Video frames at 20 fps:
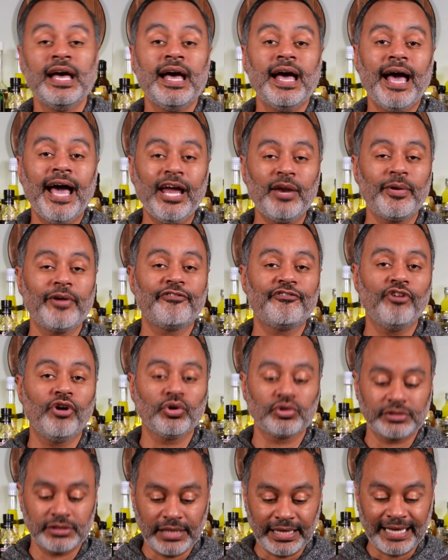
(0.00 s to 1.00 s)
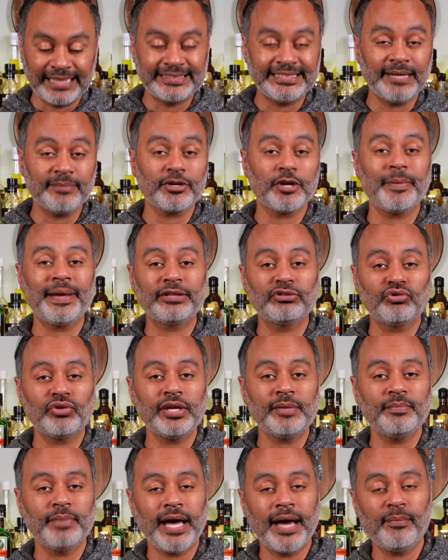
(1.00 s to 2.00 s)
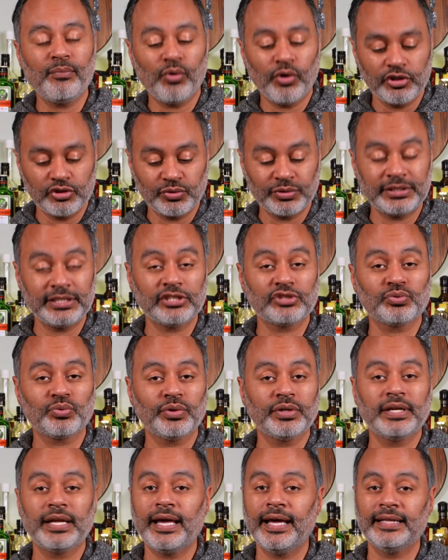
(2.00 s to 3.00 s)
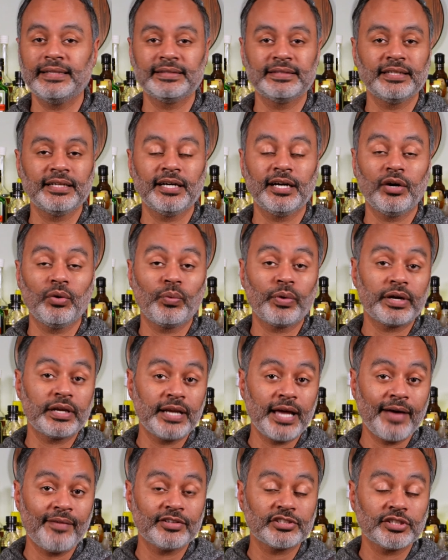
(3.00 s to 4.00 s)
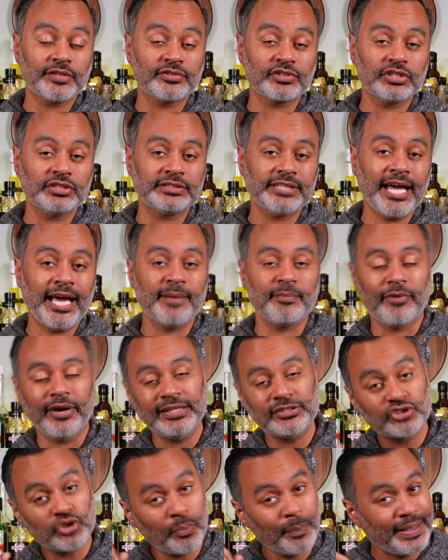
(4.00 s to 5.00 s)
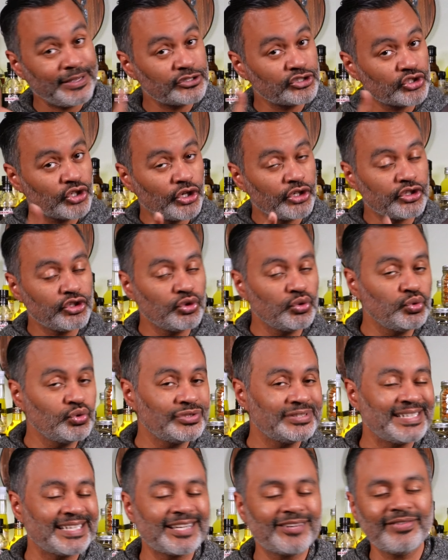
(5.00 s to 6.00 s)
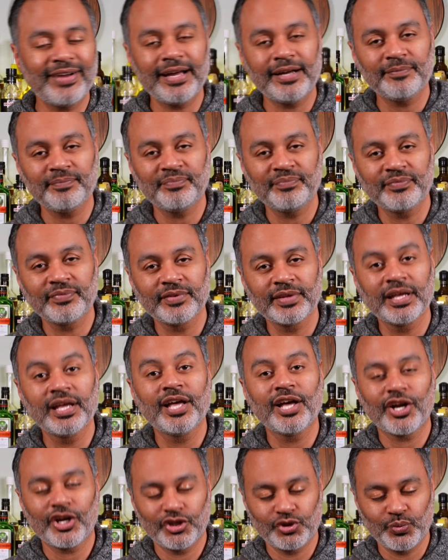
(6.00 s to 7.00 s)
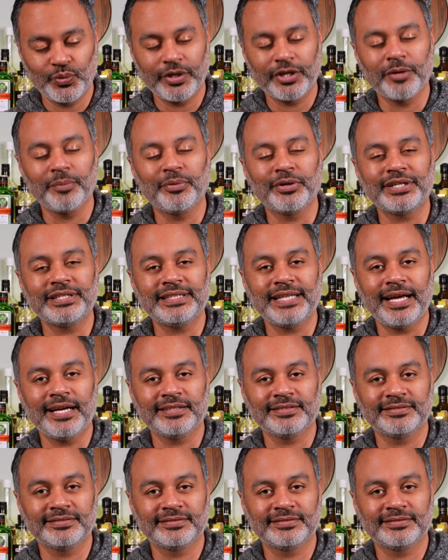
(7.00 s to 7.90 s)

Anyway, folks, like I said, I'm gonna make three bad boys with this one, and we're gonna have ourselves a good time, right? So make sure you stick around, because we're gonna boogie down.